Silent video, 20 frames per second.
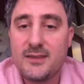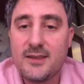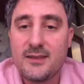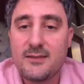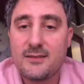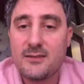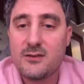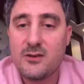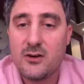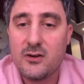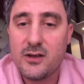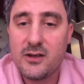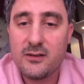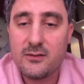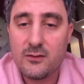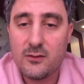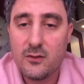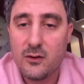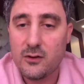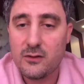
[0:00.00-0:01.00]
this
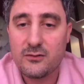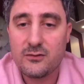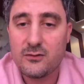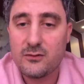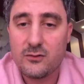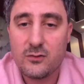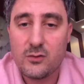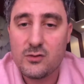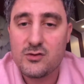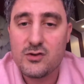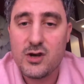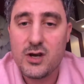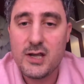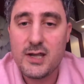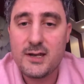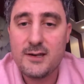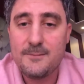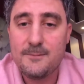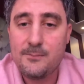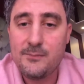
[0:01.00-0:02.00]
cause to
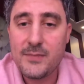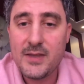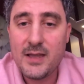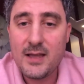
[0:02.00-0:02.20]
join,